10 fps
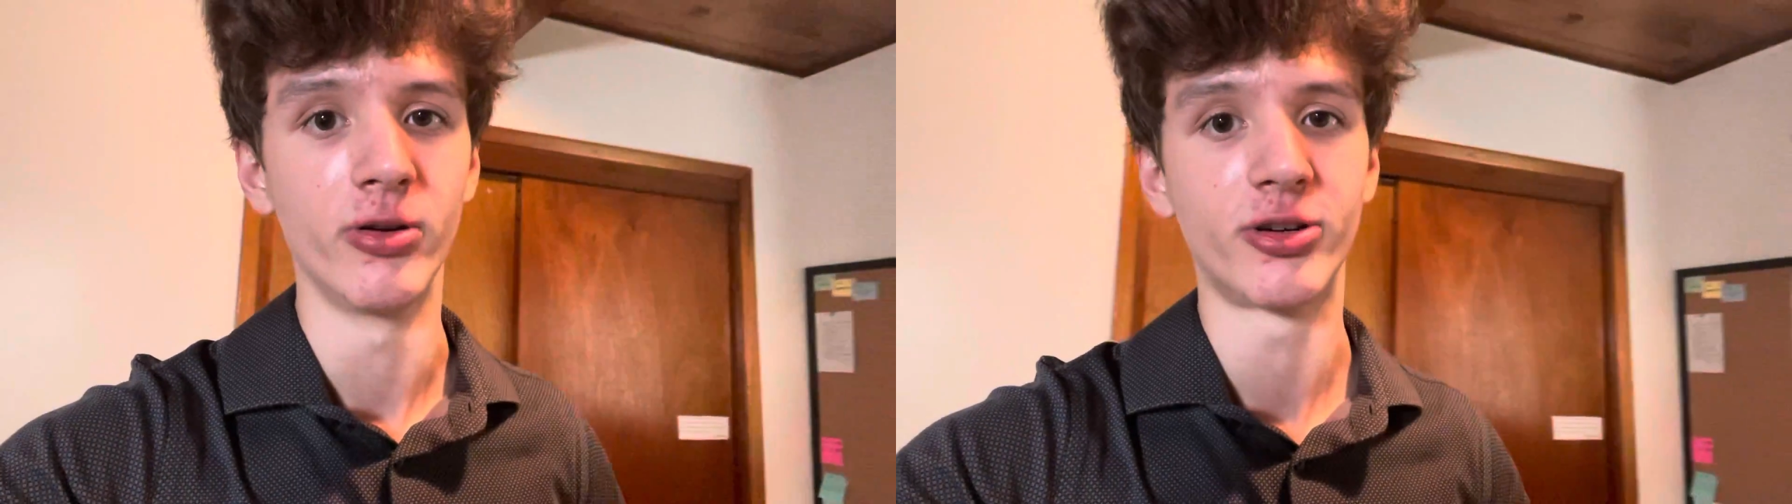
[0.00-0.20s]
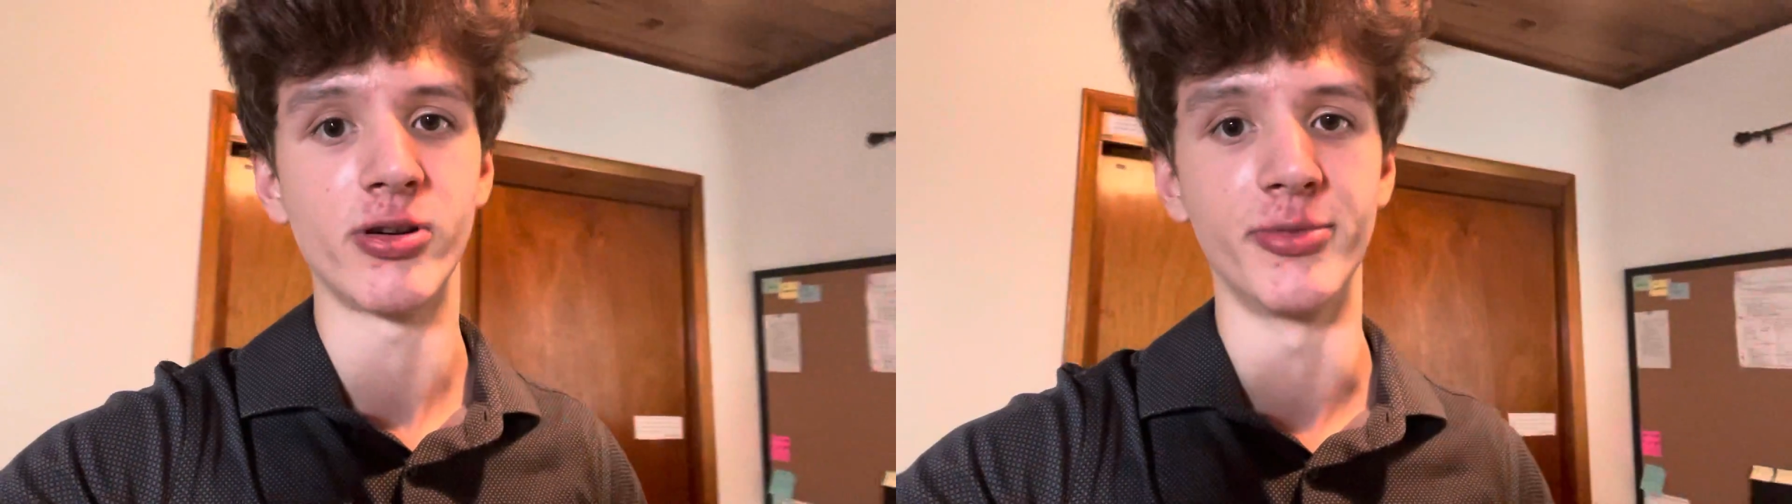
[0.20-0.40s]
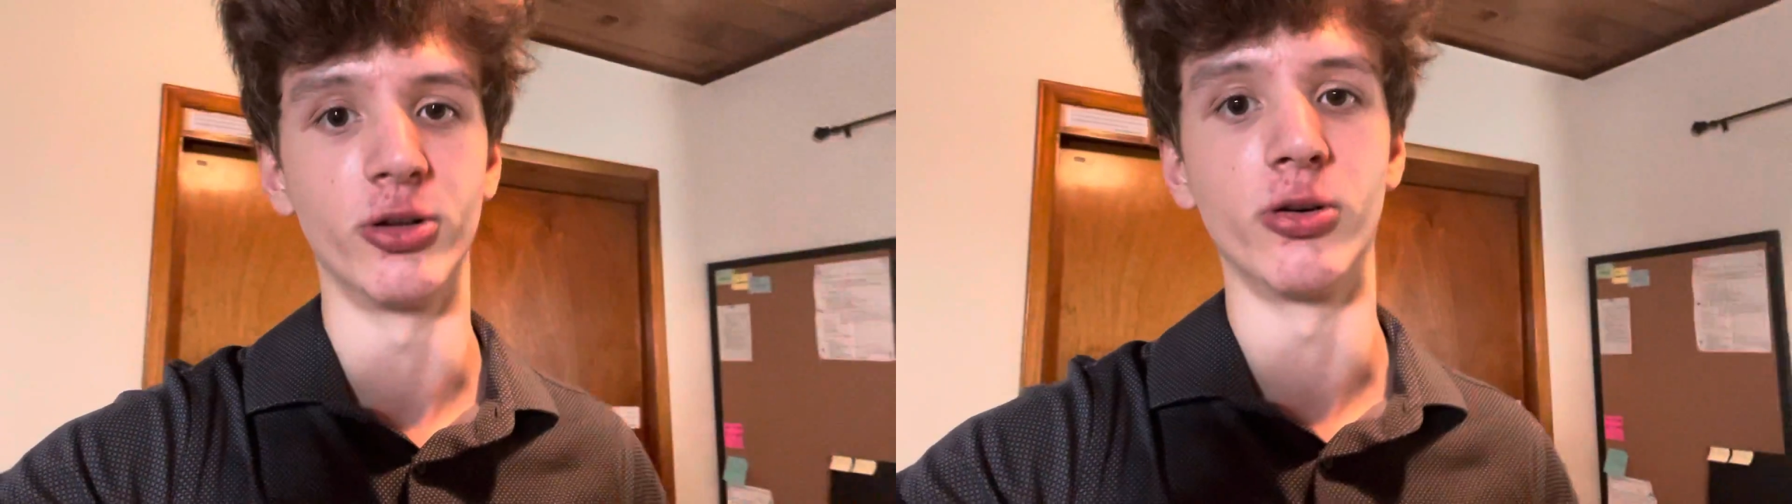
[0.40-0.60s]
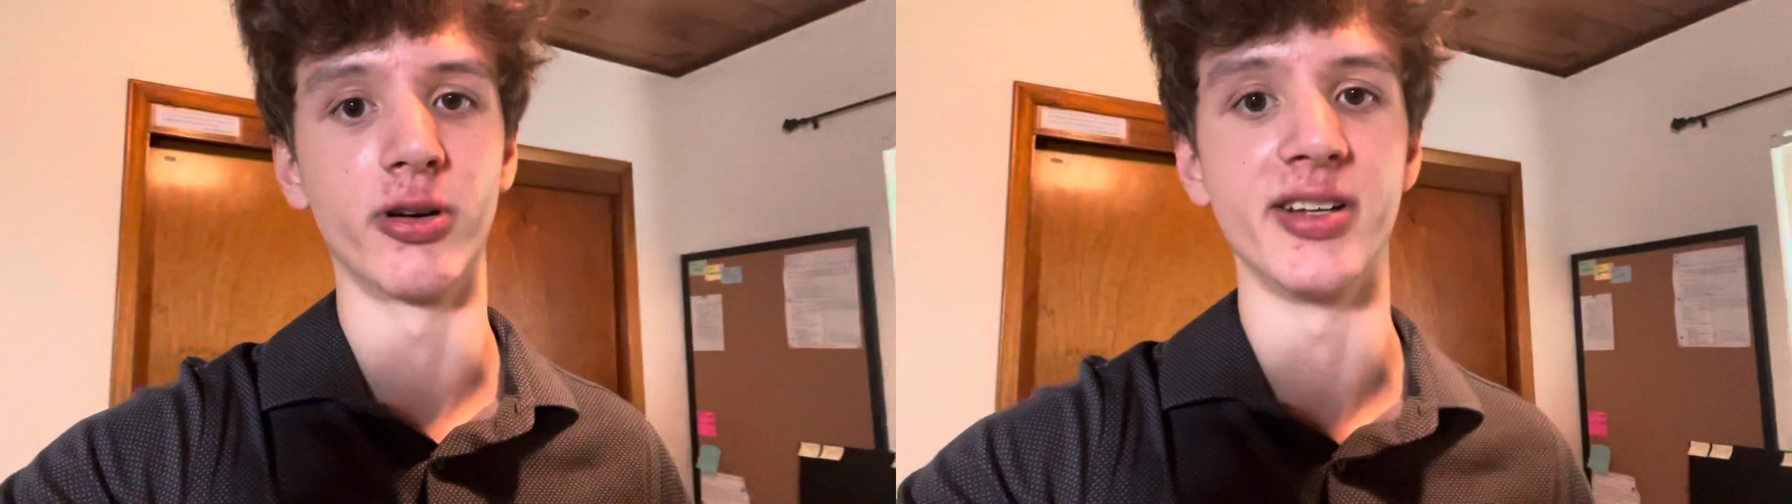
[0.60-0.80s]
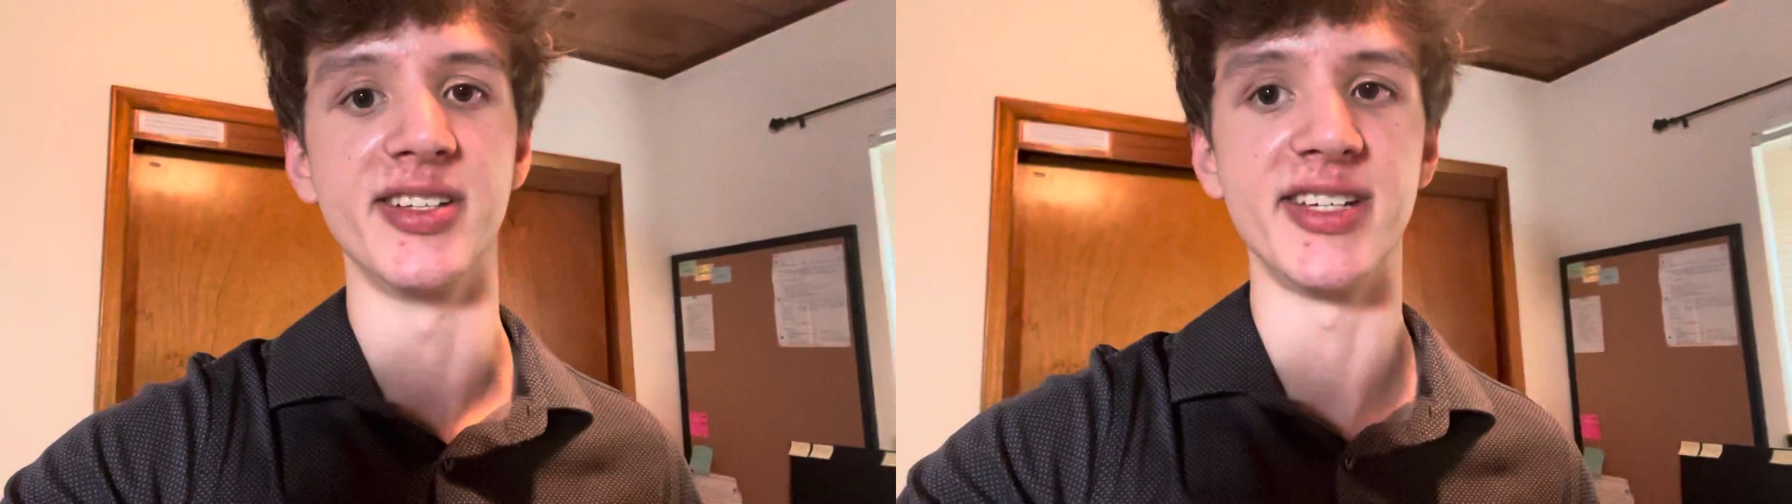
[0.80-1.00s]
criminal
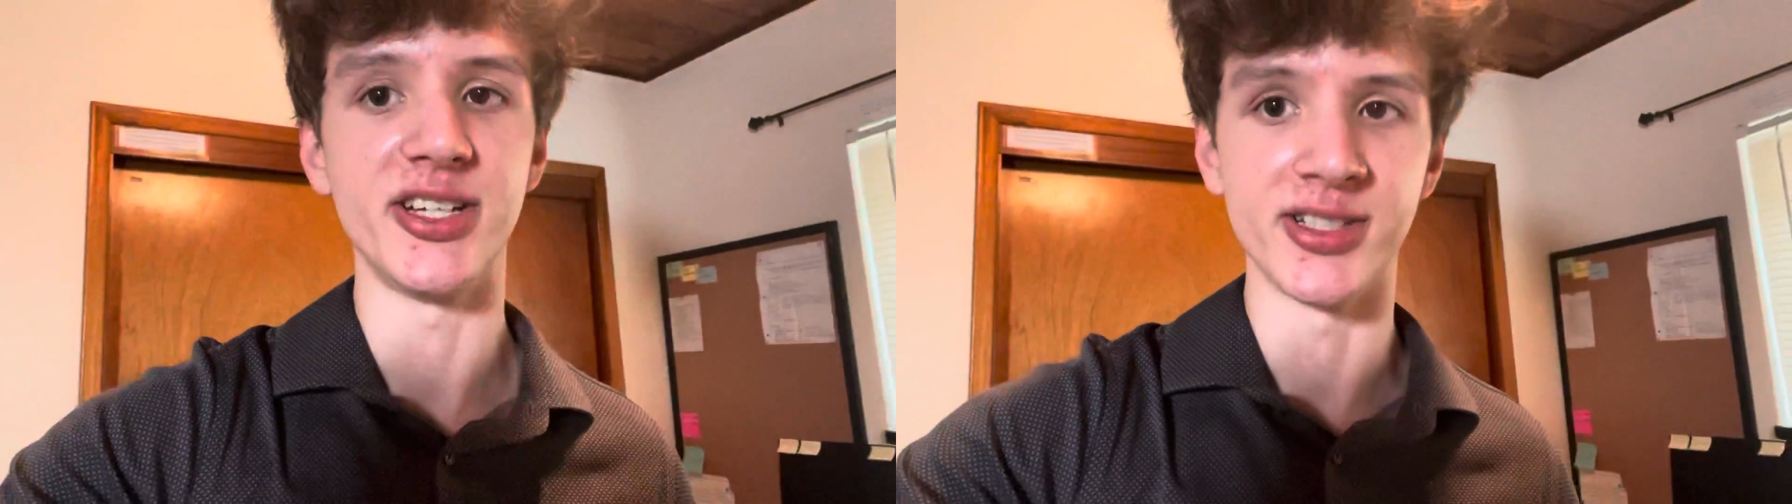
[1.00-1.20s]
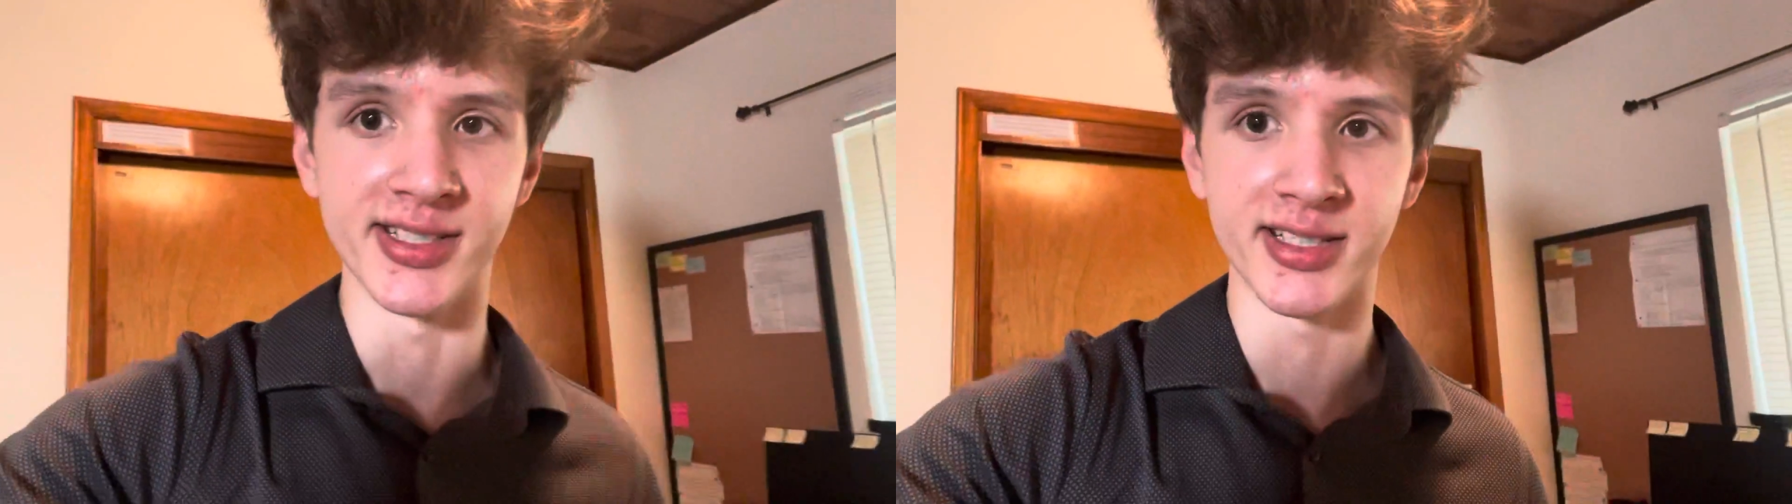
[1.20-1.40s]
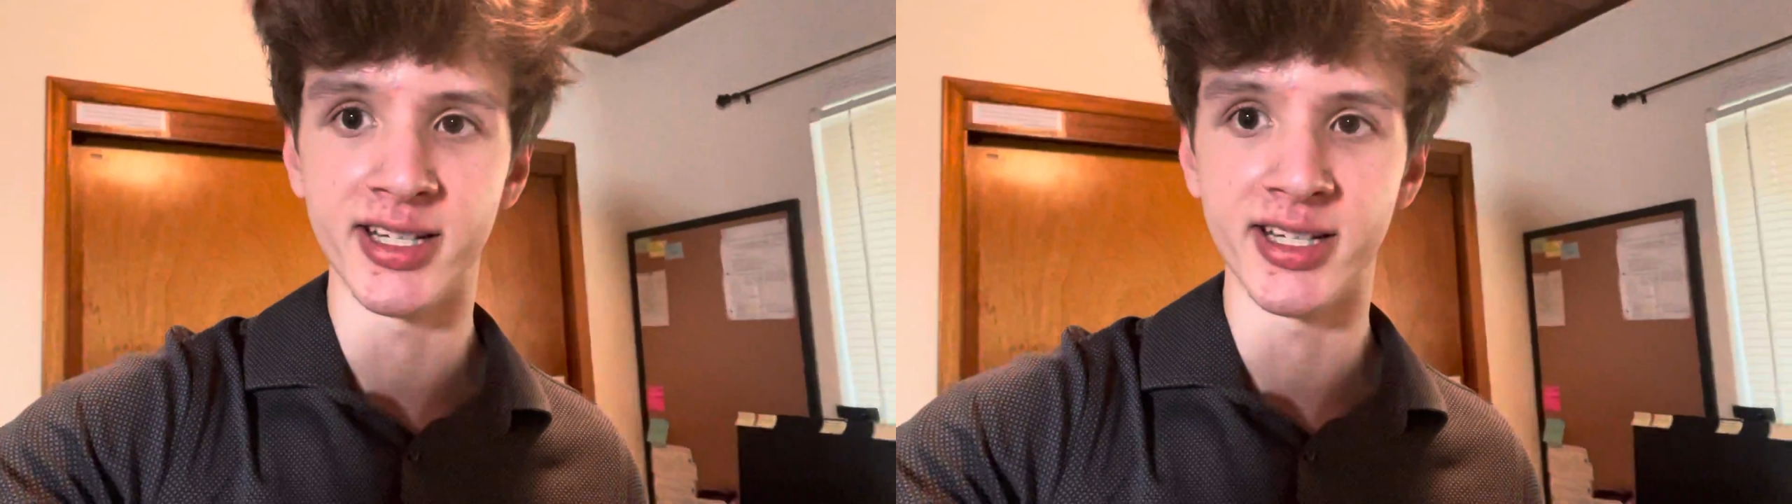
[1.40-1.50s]
organizations